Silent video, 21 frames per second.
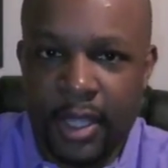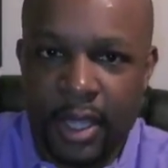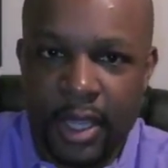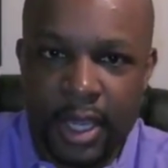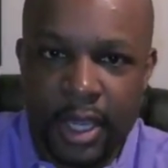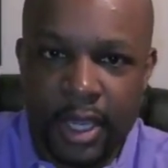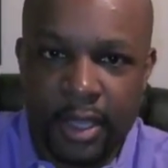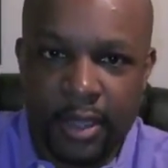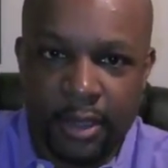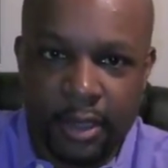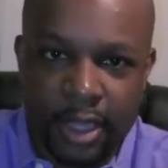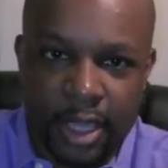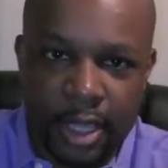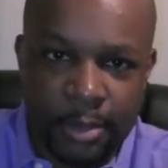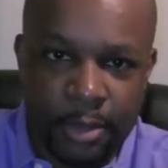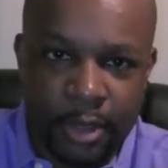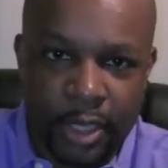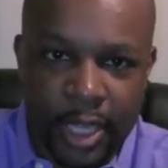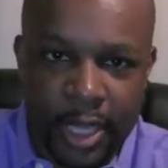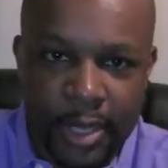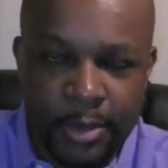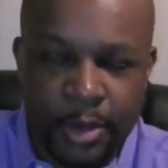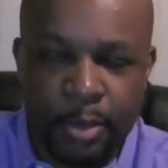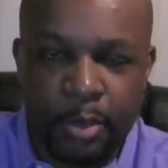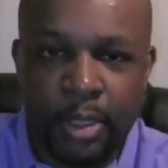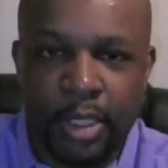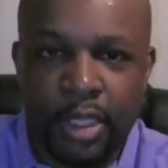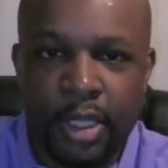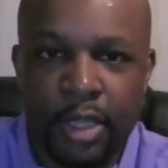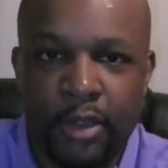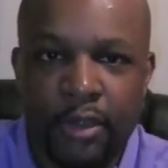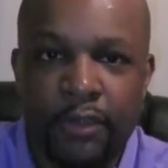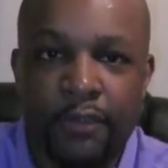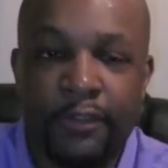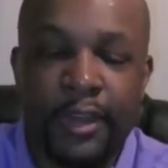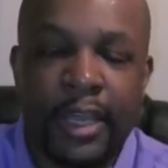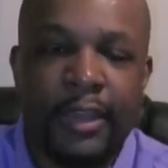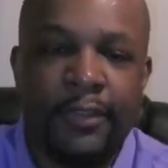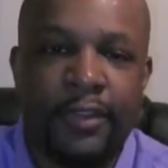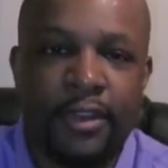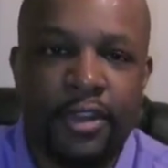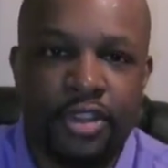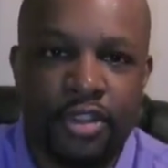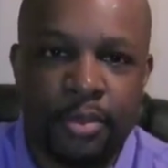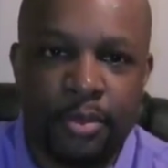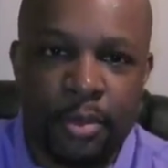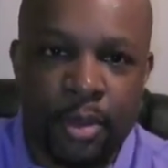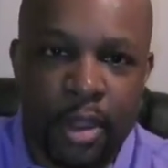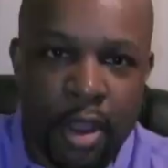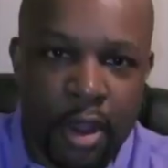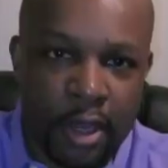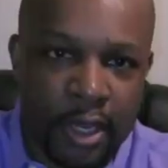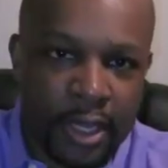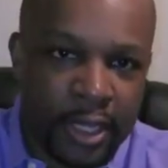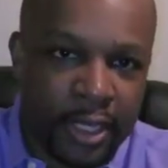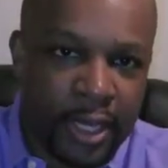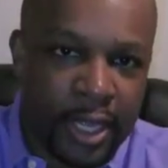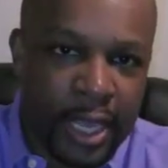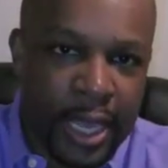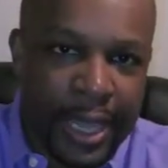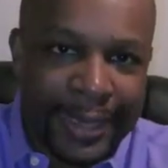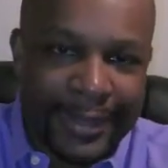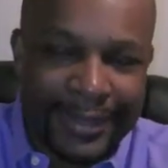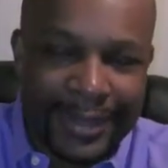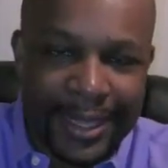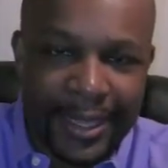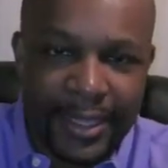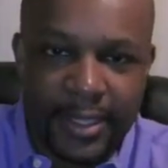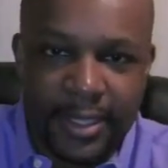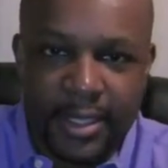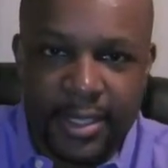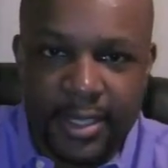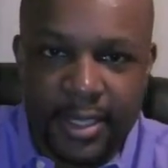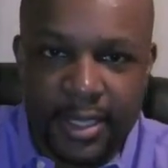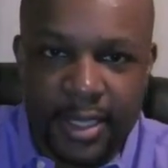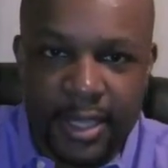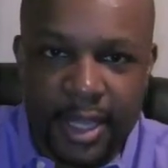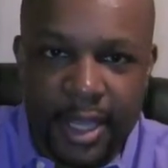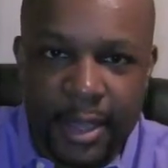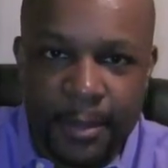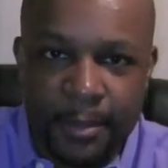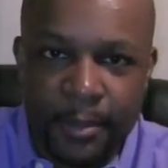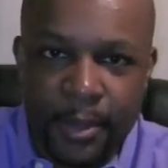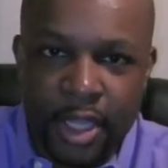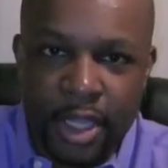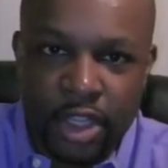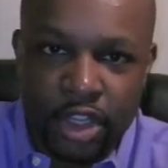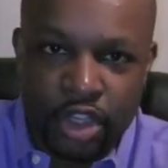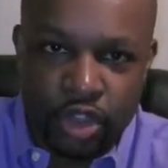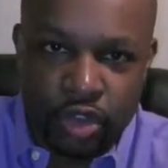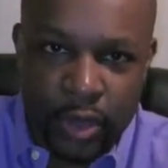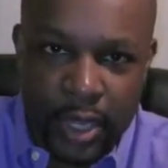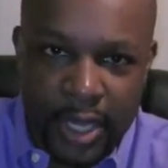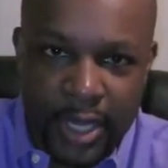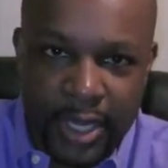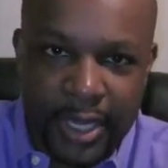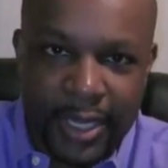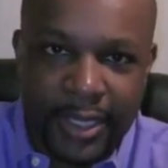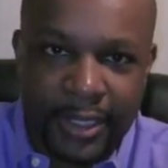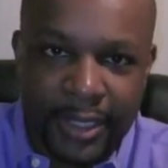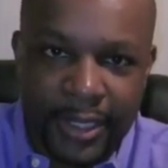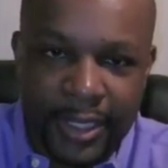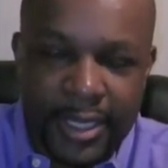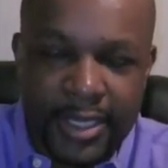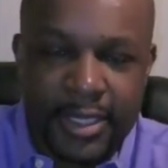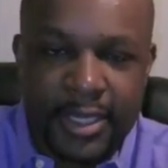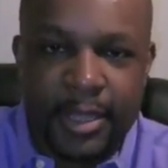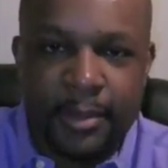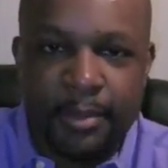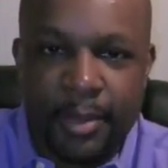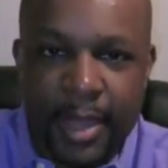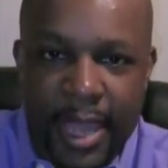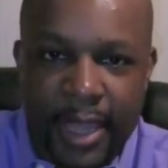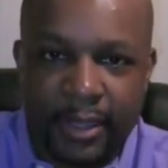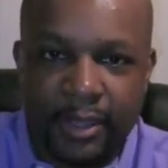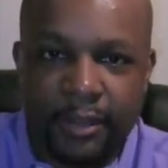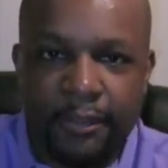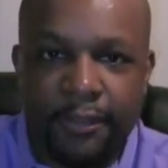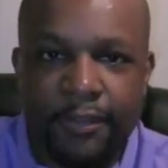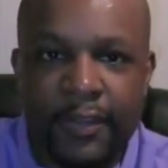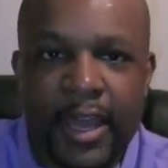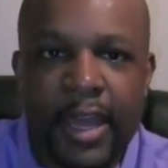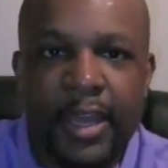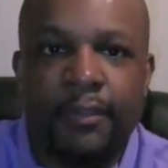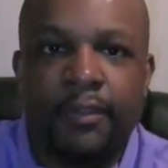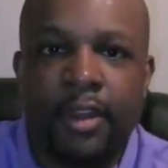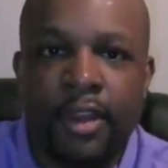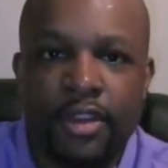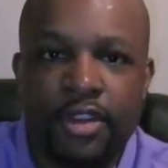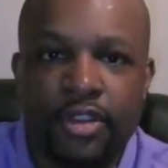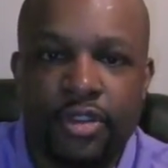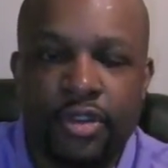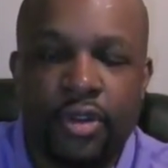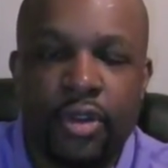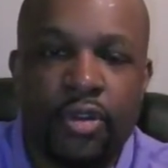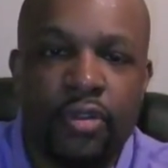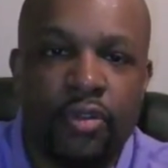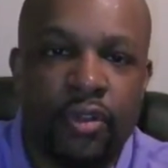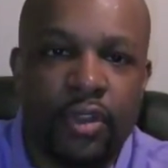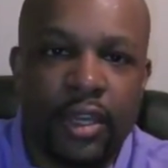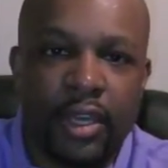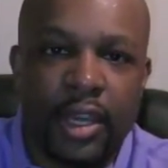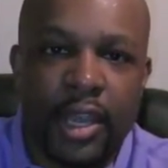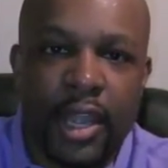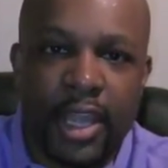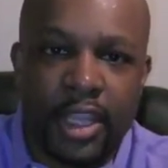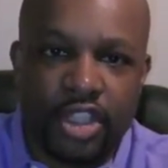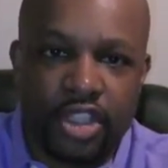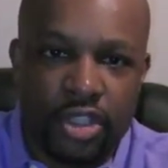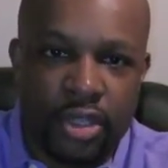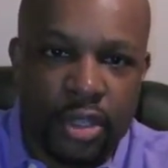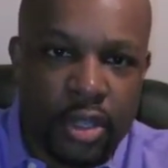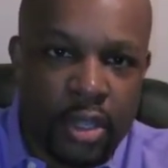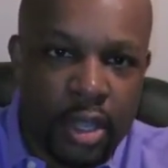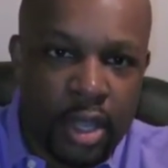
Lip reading: They're a couple games below the 500 mark, and I'd like to see them try to at least get back to 500 over the next